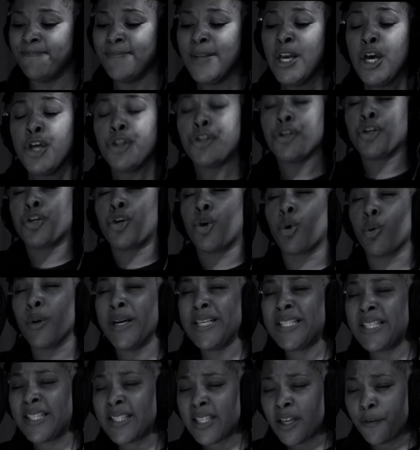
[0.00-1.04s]
The
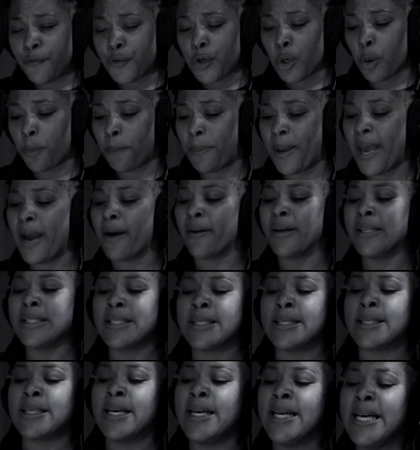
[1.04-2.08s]
grist of your
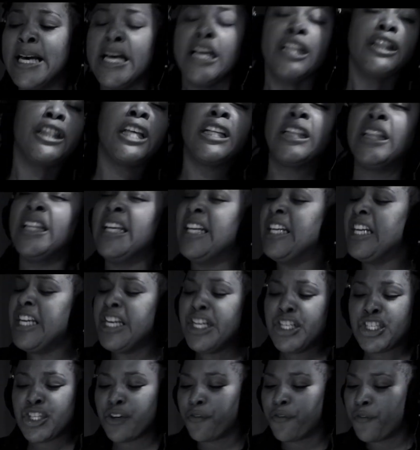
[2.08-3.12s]
parents, the
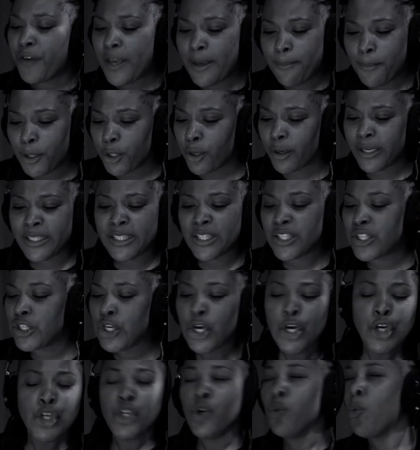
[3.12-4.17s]
lineage of immigrants.
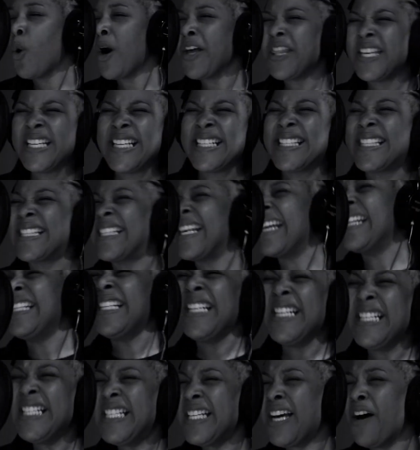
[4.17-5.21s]
You are the
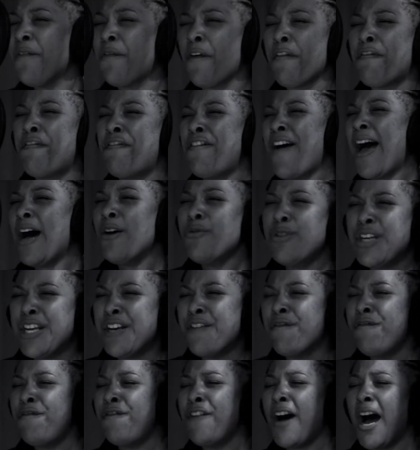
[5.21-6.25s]
descendant of a founding
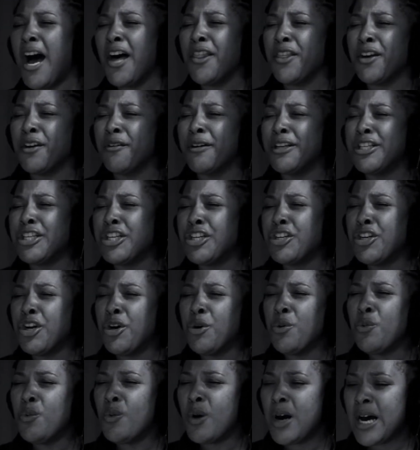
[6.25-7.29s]
father, and you know
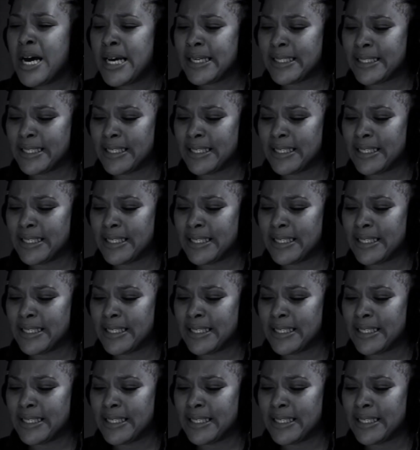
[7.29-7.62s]
what?